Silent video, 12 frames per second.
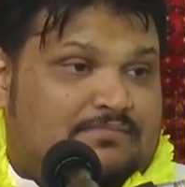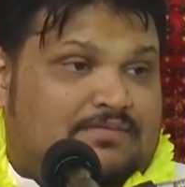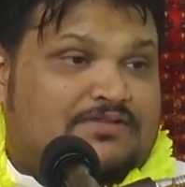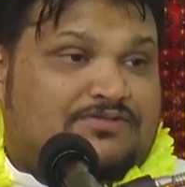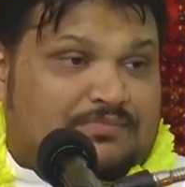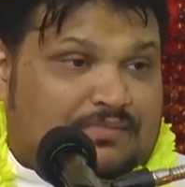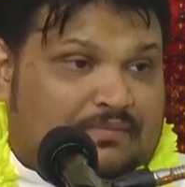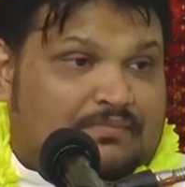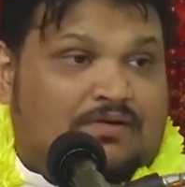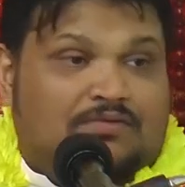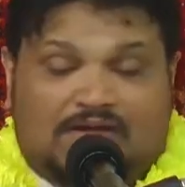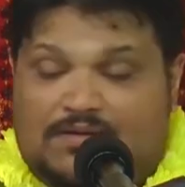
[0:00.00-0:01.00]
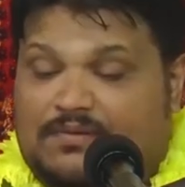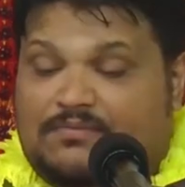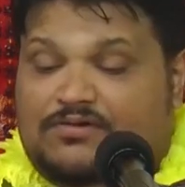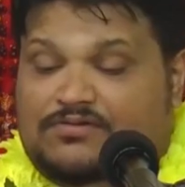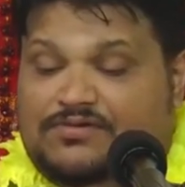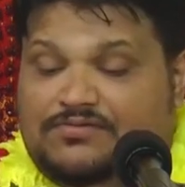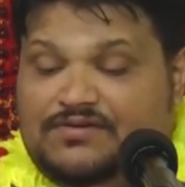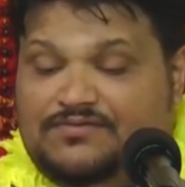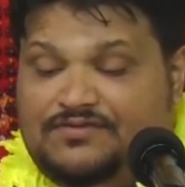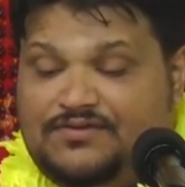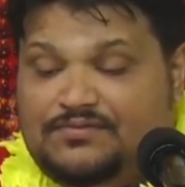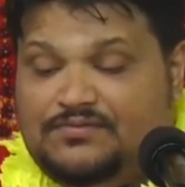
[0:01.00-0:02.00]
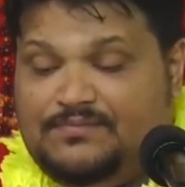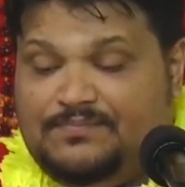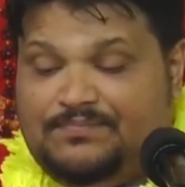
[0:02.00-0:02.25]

Please remember what I'm about to read for you.